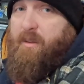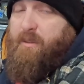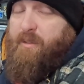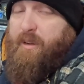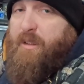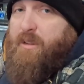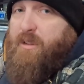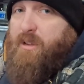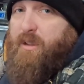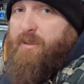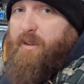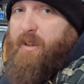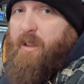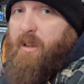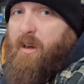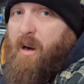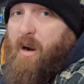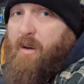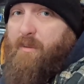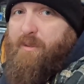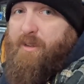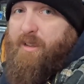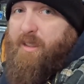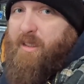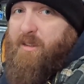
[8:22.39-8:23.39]
it fills you full of
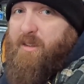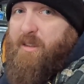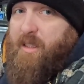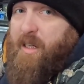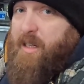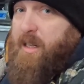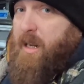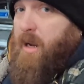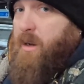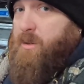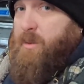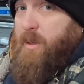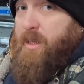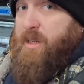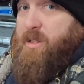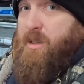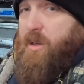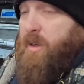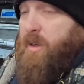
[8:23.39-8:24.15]
confidence that he knows what he's